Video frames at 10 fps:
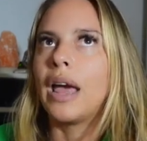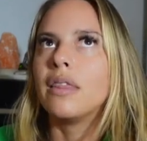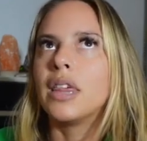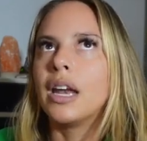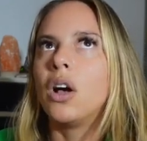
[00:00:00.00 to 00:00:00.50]

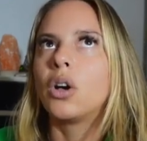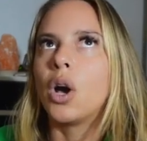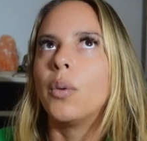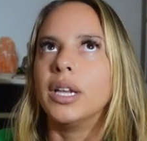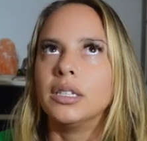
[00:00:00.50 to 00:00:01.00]
And then I'll
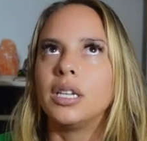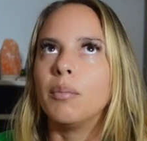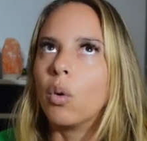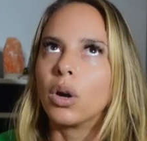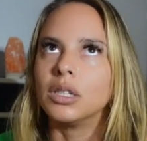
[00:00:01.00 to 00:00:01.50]
go into
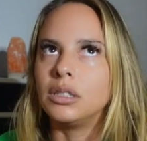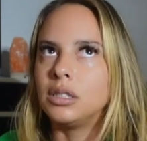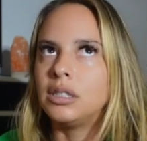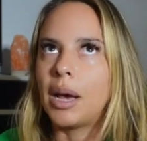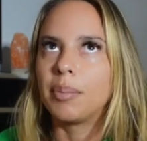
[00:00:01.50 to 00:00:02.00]
more
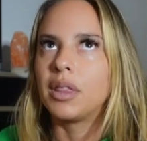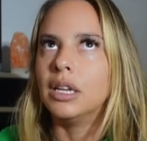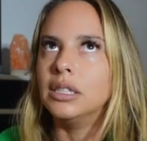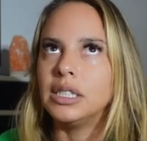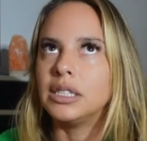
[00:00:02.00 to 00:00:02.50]
depth
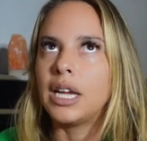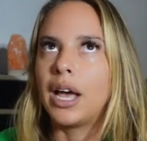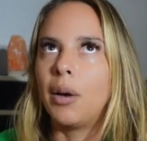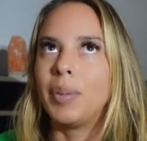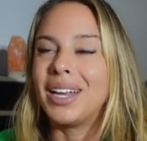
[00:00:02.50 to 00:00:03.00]
and
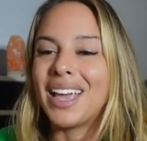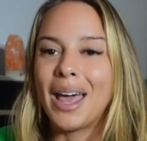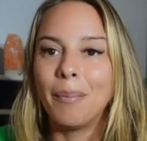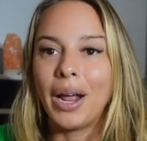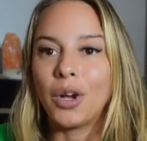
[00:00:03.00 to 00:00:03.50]
detail. But
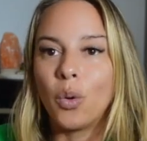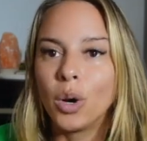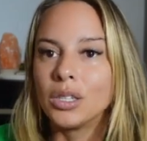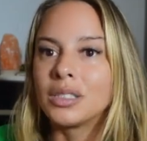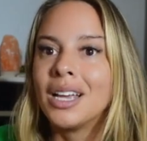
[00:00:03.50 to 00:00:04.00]
again, my
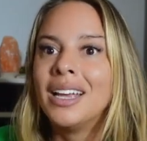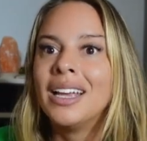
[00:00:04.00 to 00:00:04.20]
course,